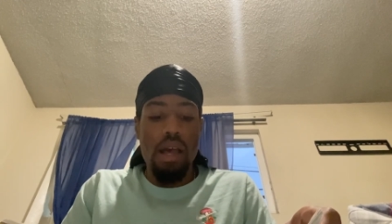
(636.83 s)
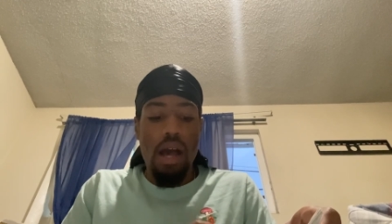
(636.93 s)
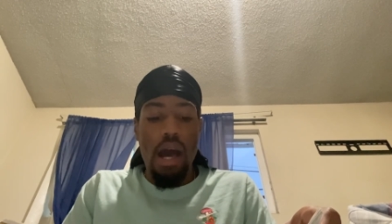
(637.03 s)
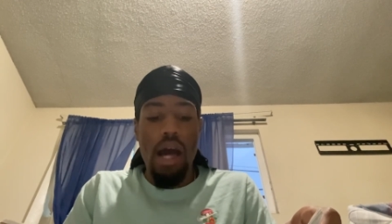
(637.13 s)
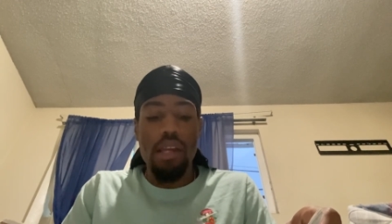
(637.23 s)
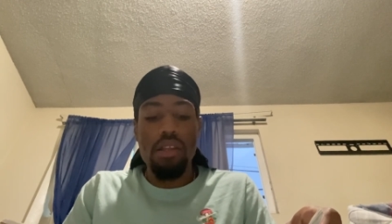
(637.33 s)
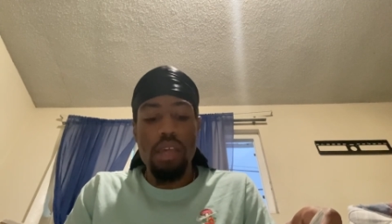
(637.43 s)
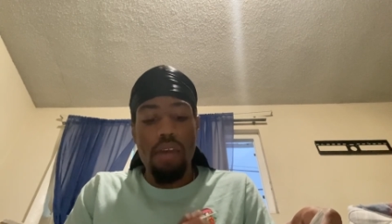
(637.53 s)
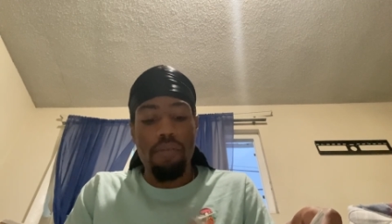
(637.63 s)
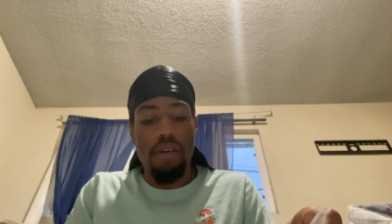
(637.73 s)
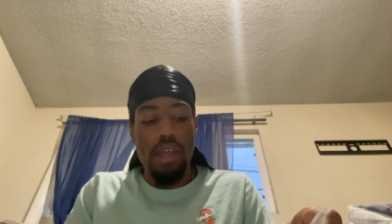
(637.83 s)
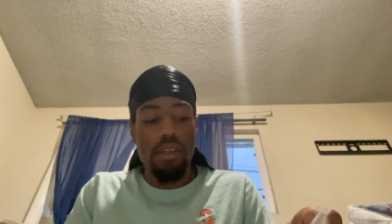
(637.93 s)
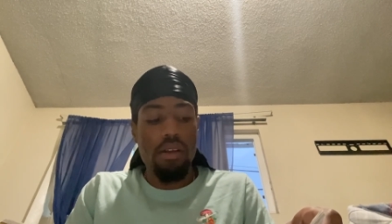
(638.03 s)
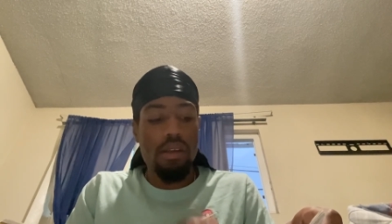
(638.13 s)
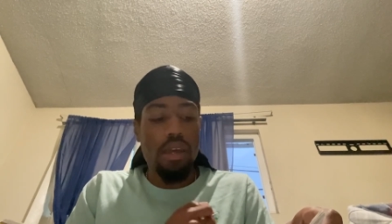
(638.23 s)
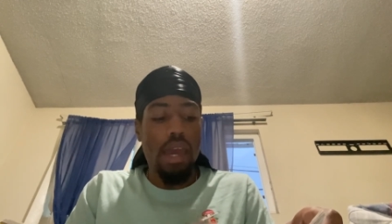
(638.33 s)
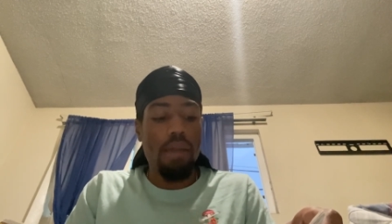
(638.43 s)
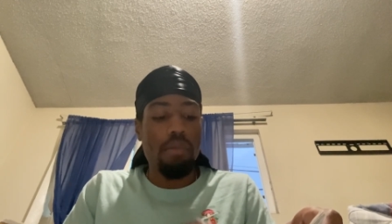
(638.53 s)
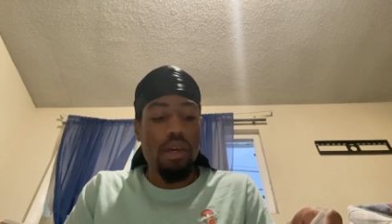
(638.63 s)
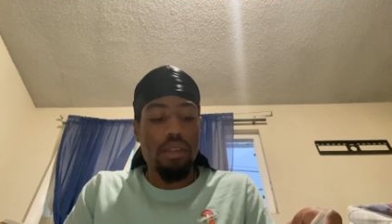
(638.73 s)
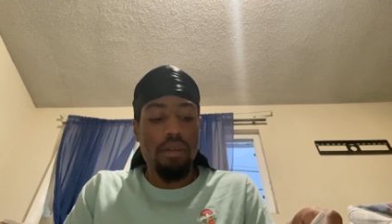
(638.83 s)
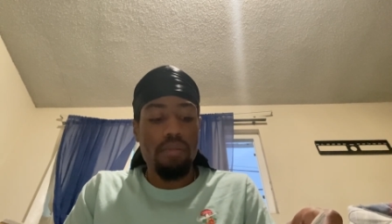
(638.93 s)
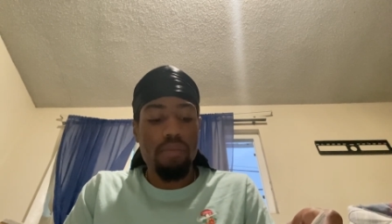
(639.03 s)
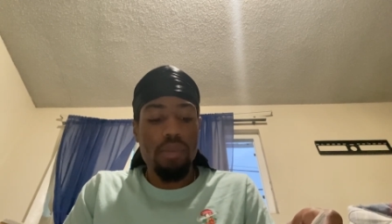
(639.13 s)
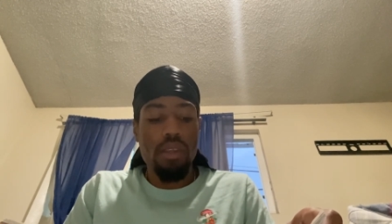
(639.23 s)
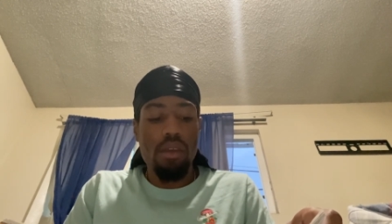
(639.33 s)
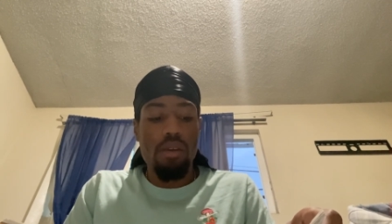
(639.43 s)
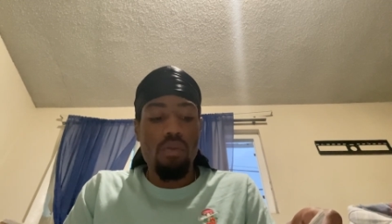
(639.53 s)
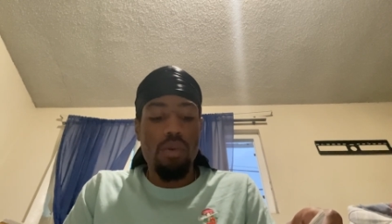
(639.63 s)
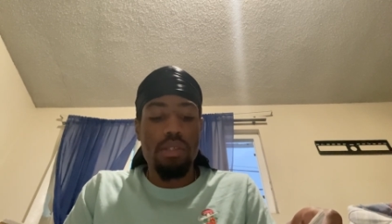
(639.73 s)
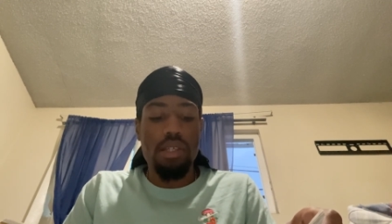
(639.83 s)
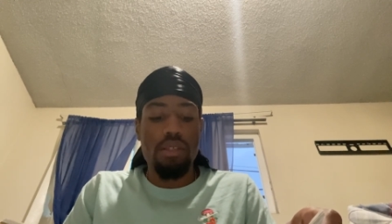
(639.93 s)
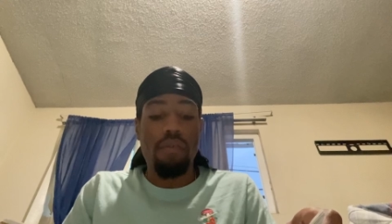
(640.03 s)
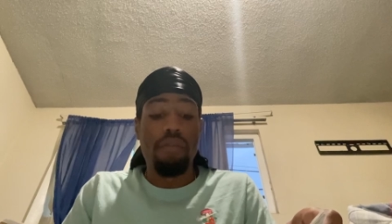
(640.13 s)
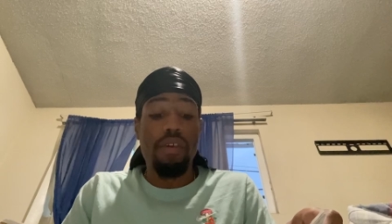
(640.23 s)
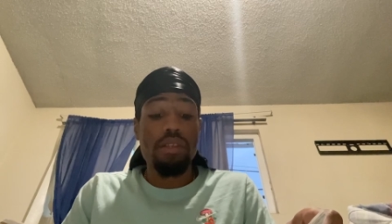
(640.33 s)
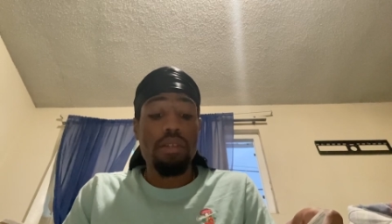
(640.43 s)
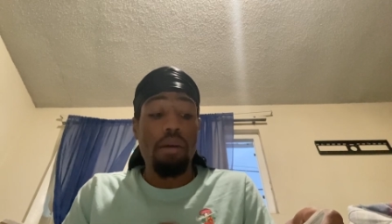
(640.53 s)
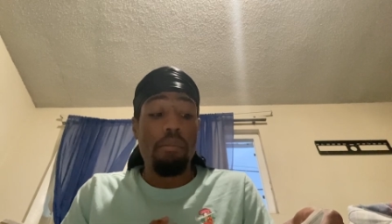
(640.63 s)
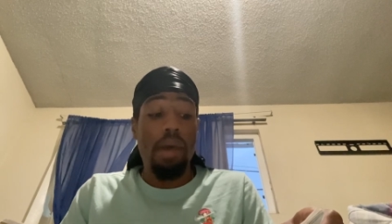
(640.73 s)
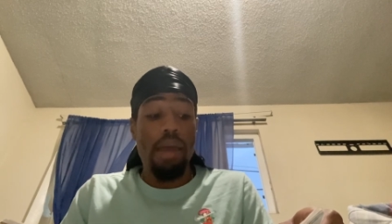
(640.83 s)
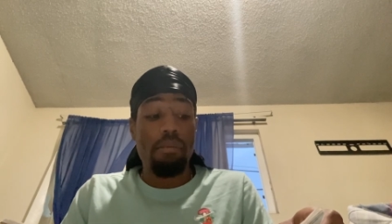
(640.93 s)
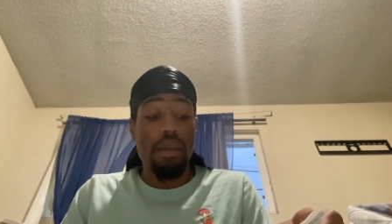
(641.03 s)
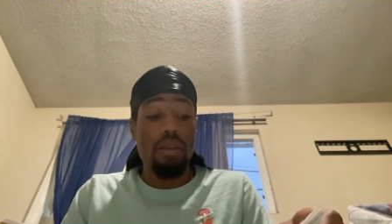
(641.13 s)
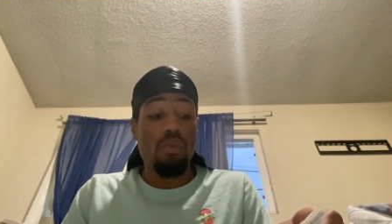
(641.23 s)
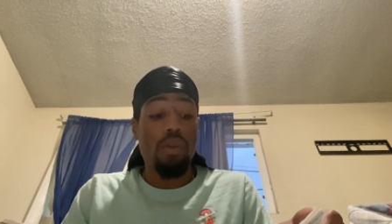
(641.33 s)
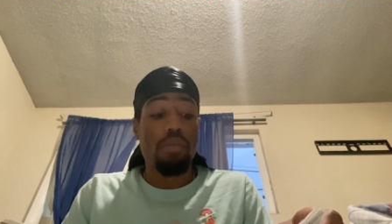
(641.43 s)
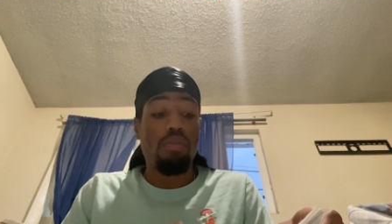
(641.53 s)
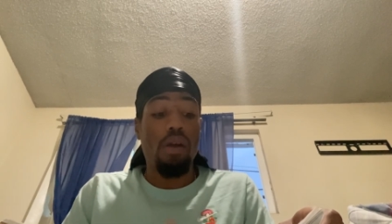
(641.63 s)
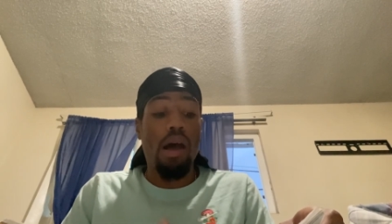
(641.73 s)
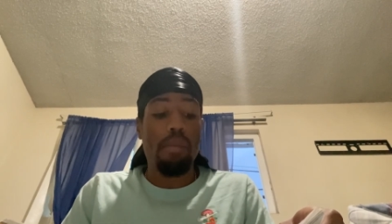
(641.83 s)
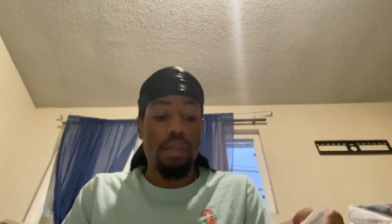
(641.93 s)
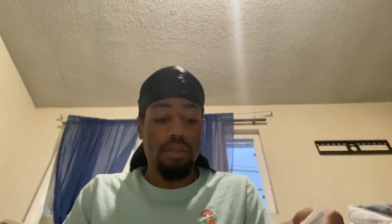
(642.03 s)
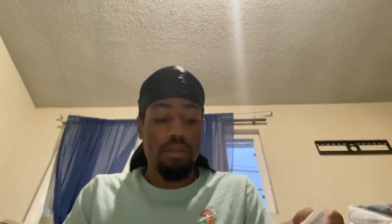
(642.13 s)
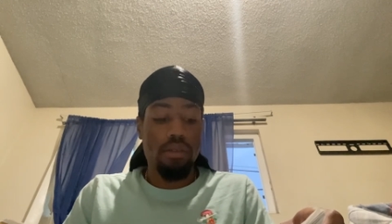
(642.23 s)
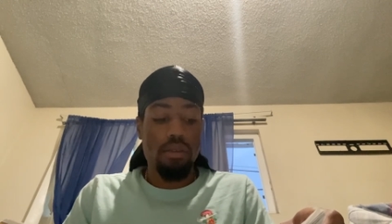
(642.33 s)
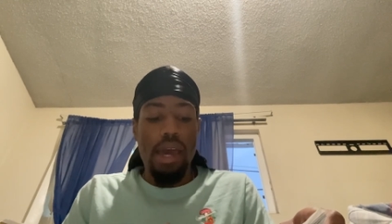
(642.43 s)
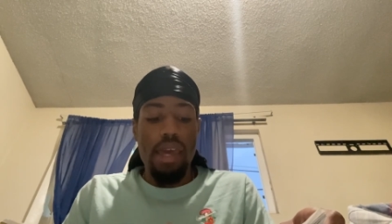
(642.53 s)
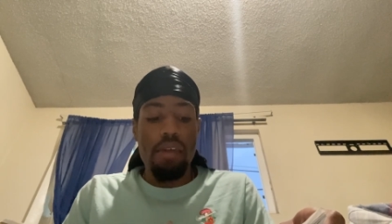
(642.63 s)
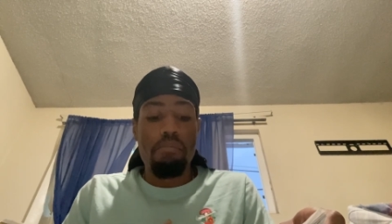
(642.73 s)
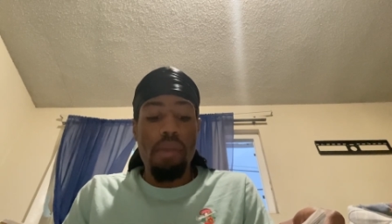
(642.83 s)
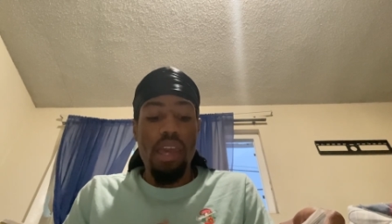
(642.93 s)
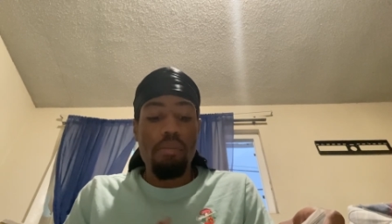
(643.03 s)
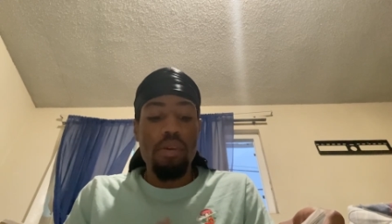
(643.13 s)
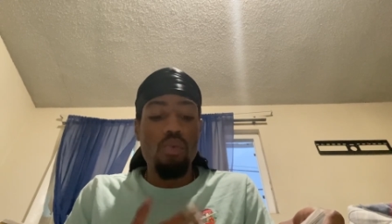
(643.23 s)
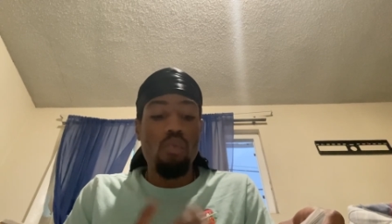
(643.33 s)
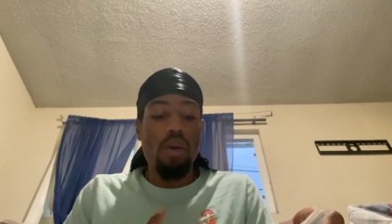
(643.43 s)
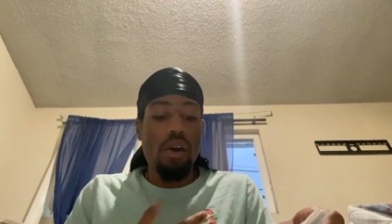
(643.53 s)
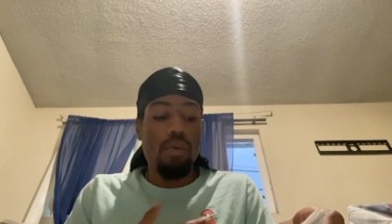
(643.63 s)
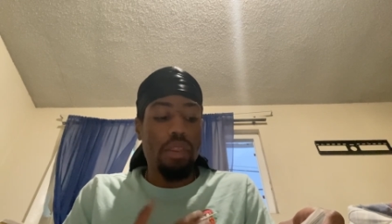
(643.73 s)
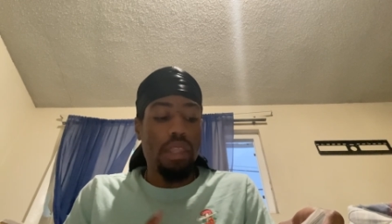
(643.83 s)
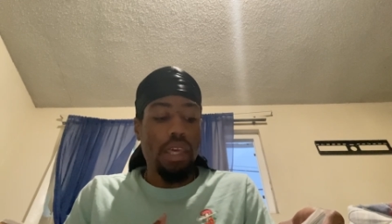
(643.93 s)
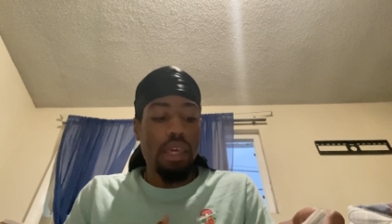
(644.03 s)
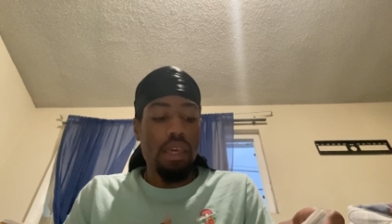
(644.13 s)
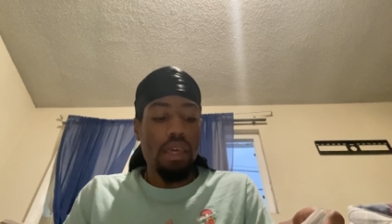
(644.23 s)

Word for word: honor thy father and mother which is the first commandment with promise, that it may be well with thee,